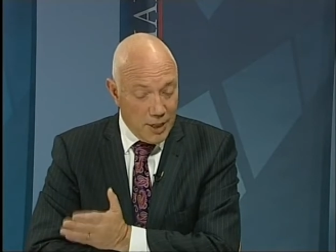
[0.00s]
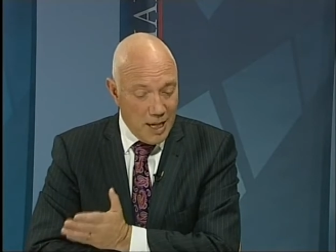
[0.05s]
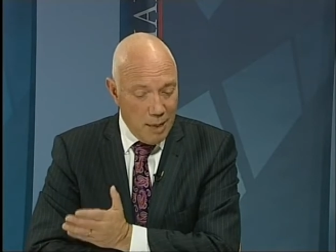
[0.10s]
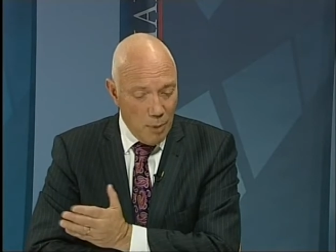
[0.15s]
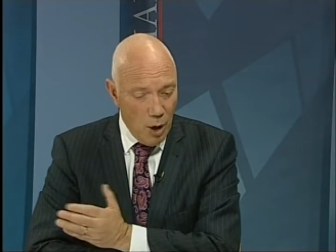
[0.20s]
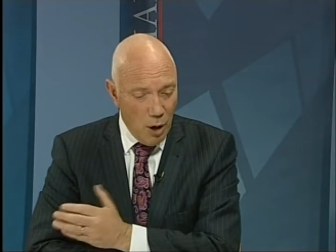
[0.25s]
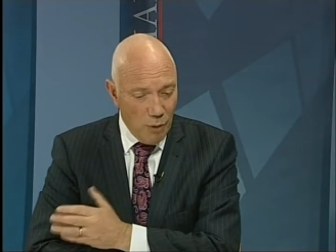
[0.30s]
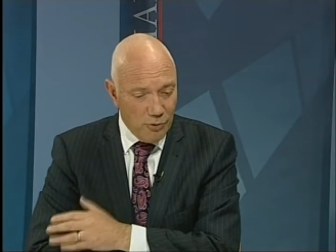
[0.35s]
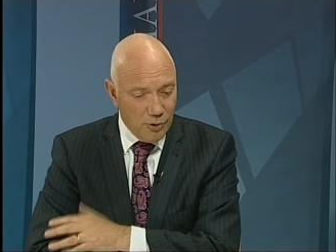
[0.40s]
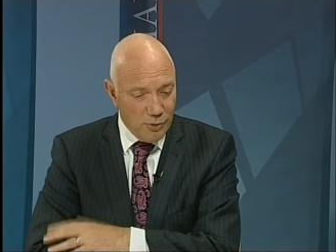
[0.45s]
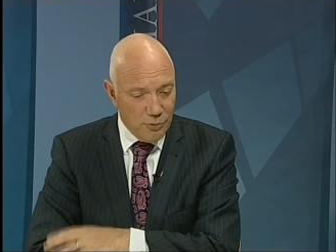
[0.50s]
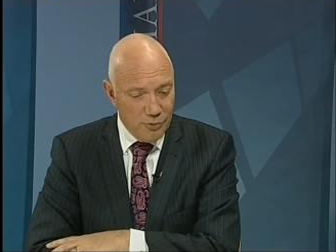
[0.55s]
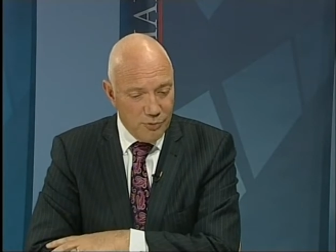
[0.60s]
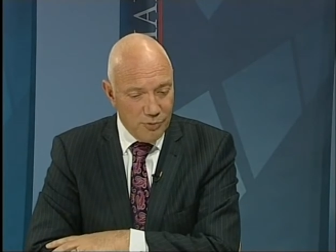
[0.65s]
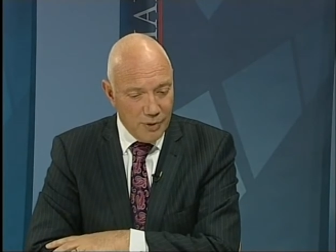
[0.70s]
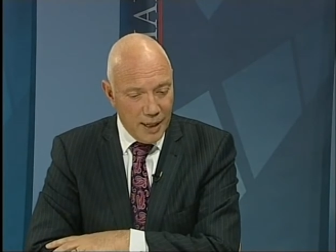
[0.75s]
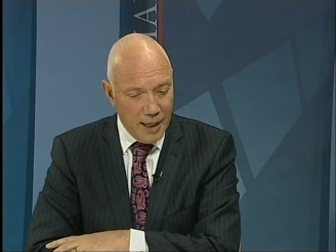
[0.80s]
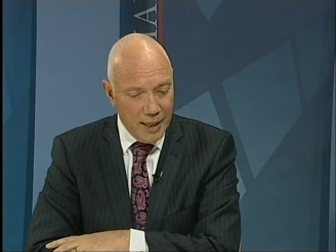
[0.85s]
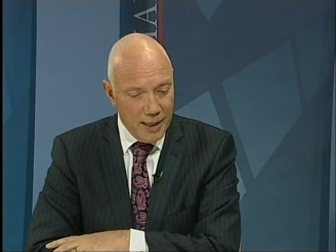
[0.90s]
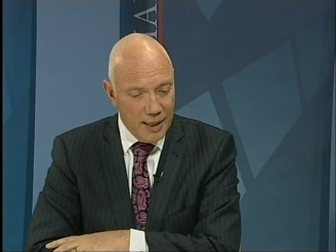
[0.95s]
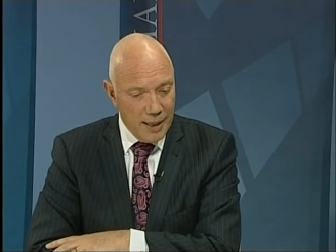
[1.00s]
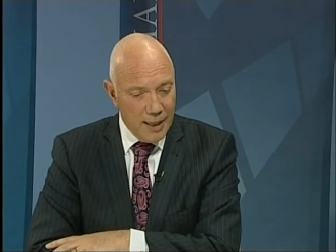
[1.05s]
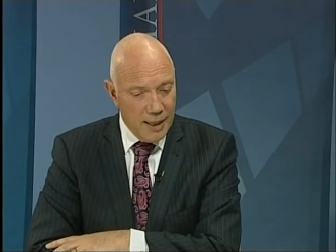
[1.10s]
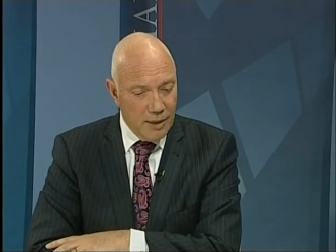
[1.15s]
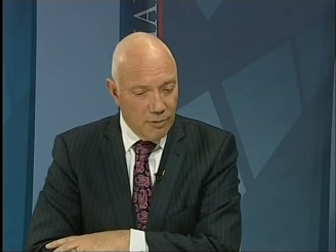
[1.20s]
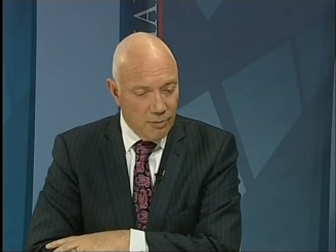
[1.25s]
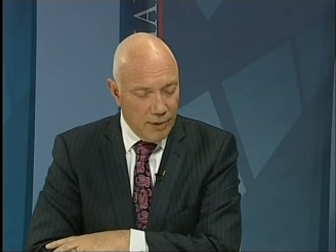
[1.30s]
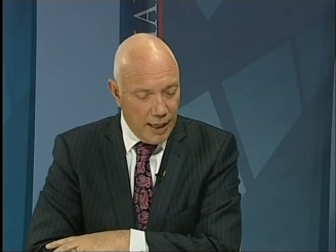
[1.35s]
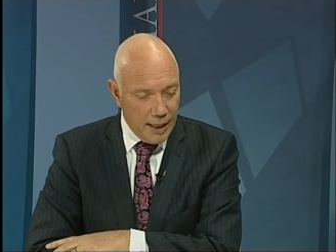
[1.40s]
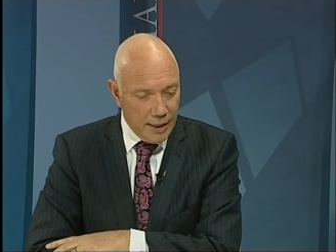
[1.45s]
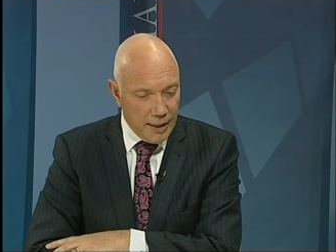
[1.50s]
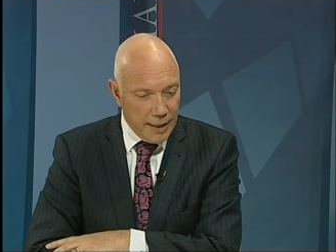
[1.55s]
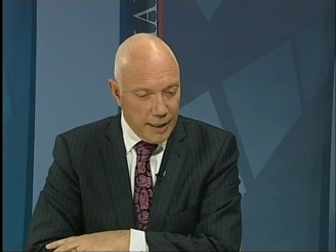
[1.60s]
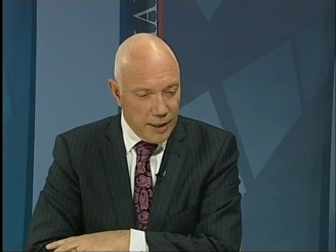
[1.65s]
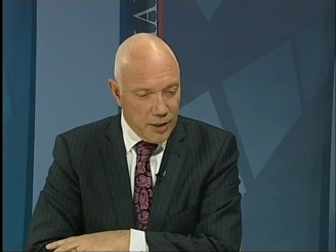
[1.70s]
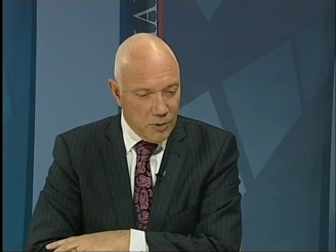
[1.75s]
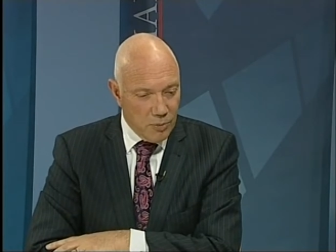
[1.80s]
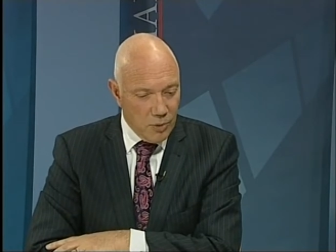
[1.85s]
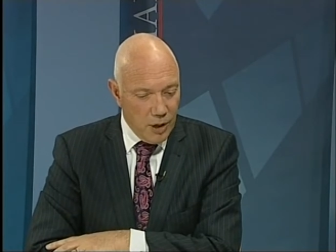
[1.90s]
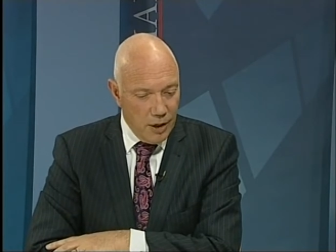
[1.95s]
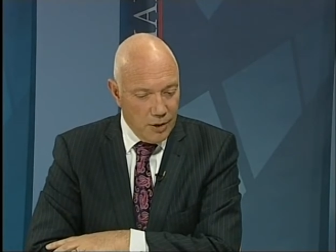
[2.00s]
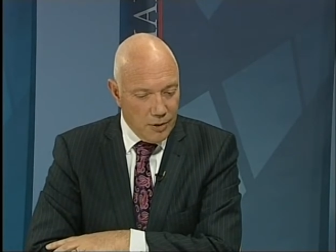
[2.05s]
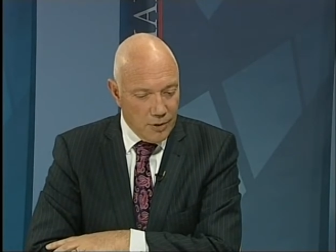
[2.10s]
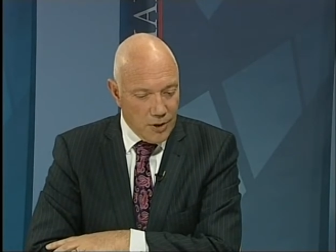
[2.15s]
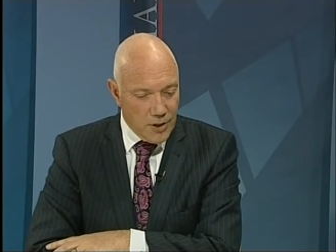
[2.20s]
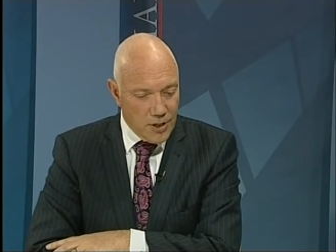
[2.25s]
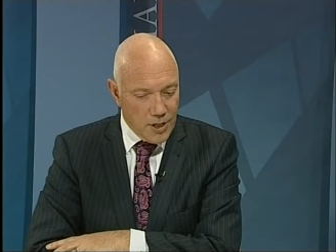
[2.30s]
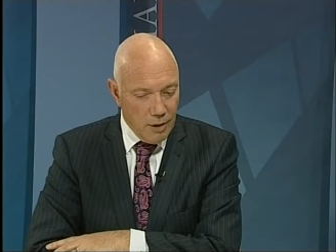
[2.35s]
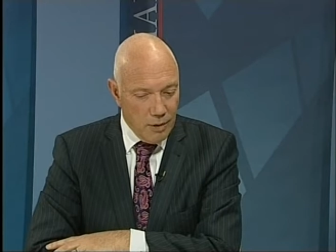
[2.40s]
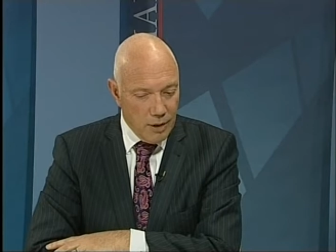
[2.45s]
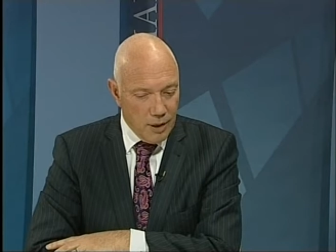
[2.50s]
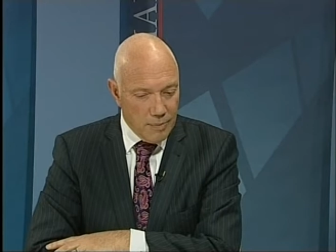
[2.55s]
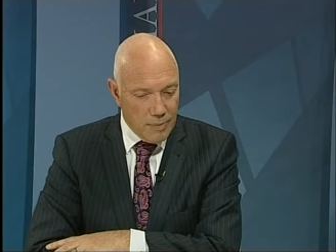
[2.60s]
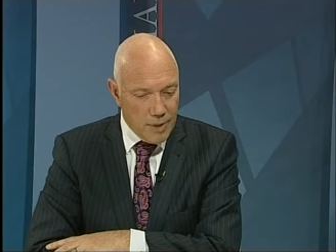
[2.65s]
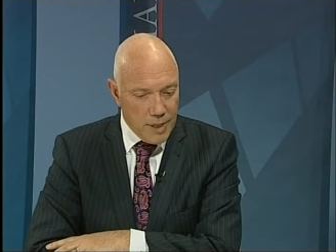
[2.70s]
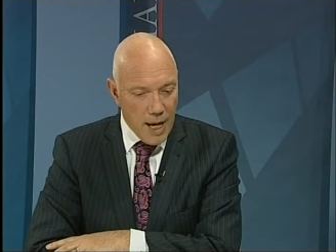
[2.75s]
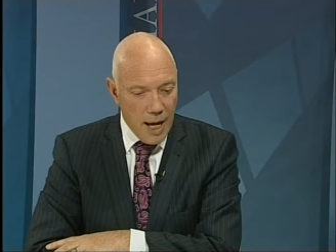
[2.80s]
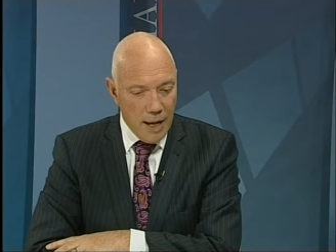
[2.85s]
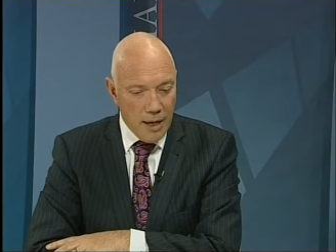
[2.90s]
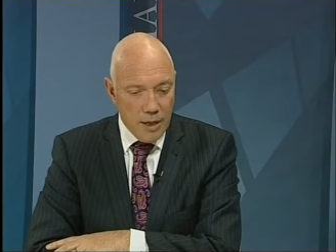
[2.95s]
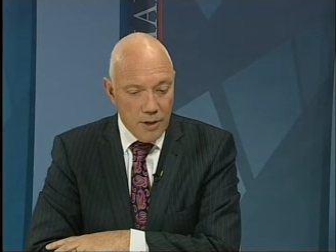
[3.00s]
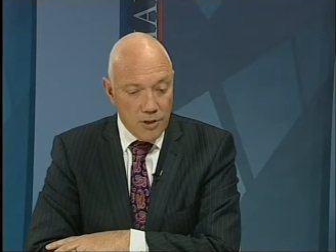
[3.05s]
come off of uh, Round Lincoln Road and so on, yeah.